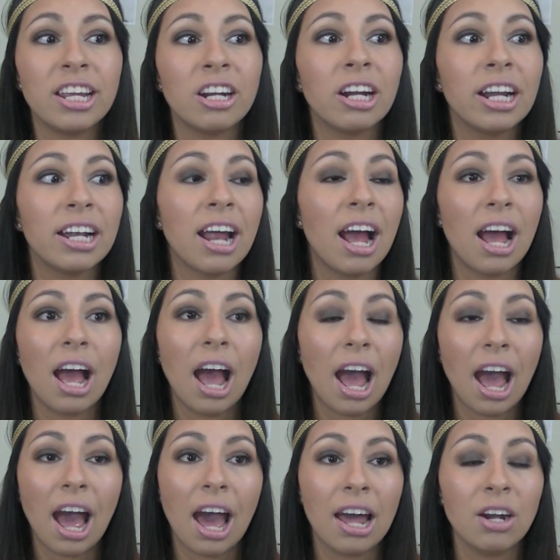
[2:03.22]
here in
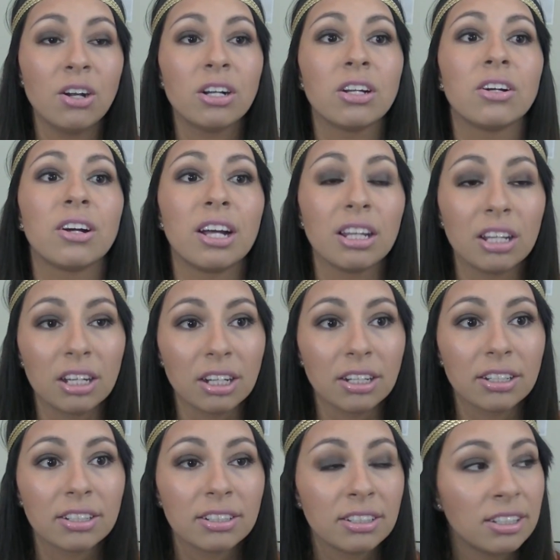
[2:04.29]
I don't know how long.
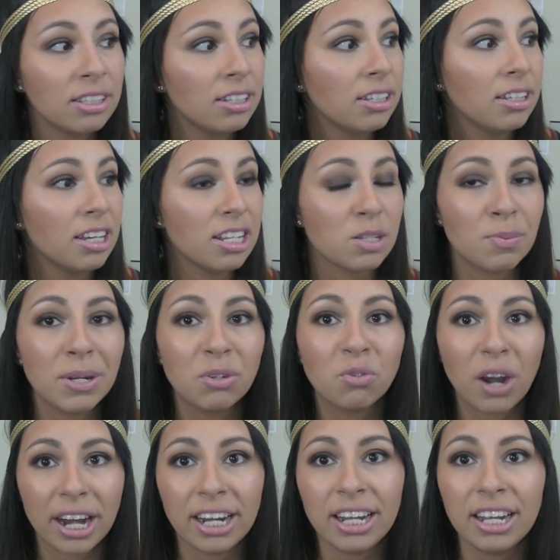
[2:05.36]
It's been
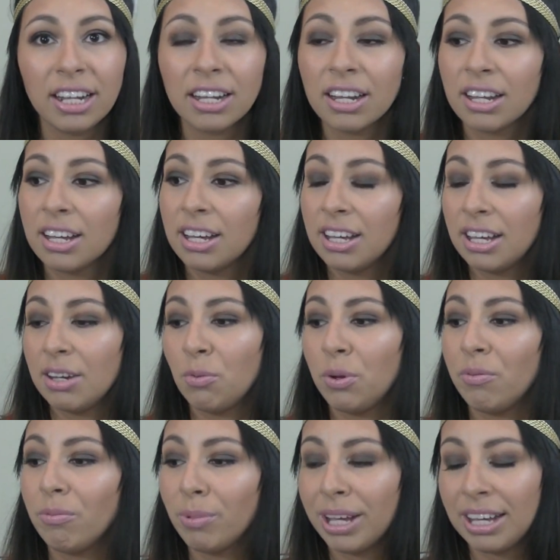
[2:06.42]
raining.
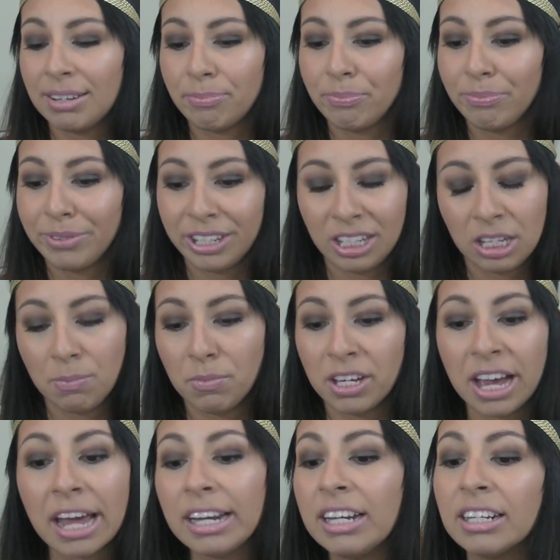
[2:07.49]
We keep
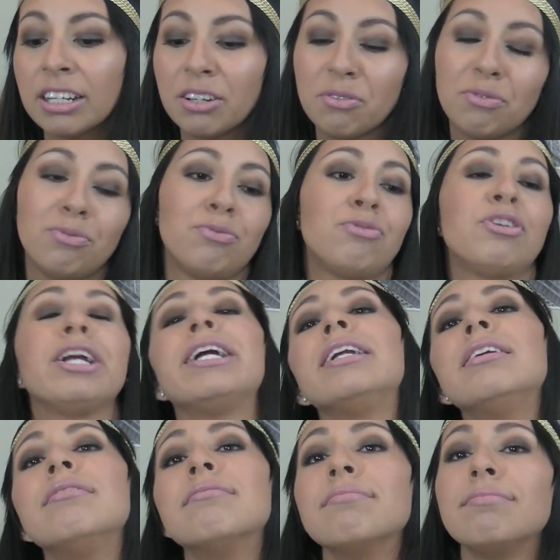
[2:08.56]
getting like
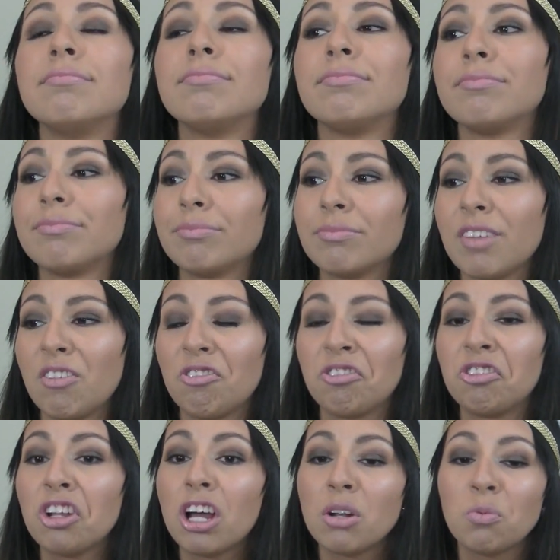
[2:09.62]
freaking
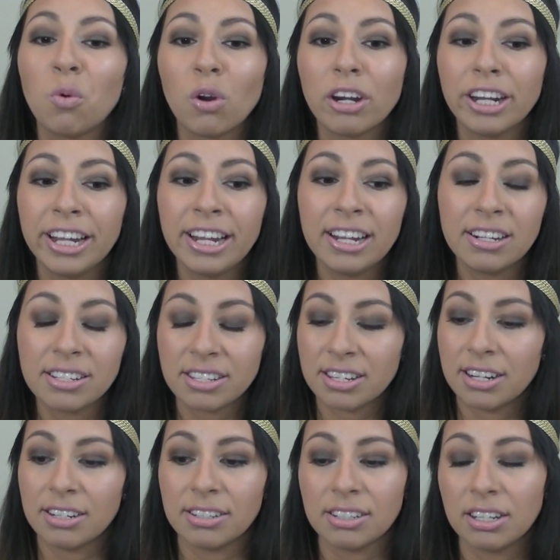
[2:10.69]
flood warnings
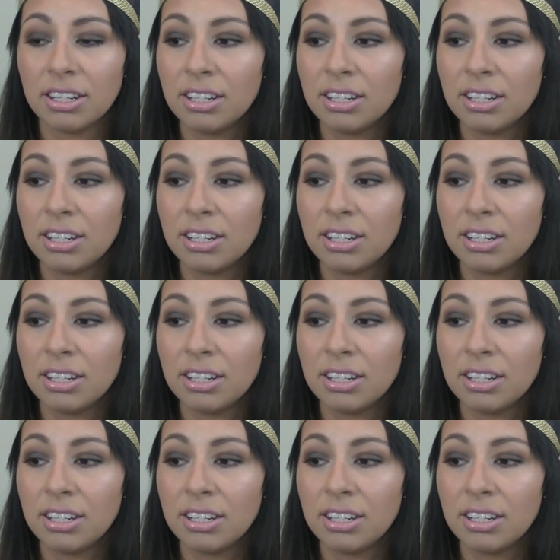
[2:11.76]
and